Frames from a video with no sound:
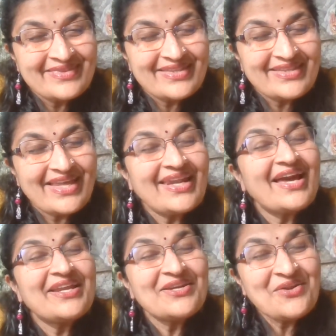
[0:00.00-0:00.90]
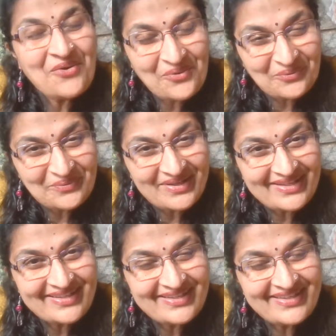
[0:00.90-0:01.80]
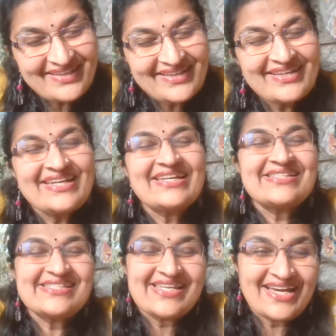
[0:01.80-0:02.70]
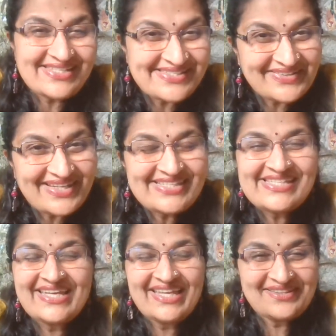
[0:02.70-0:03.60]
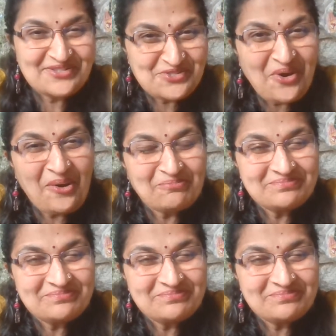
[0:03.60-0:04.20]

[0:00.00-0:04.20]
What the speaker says: That I know it's isolating at the top,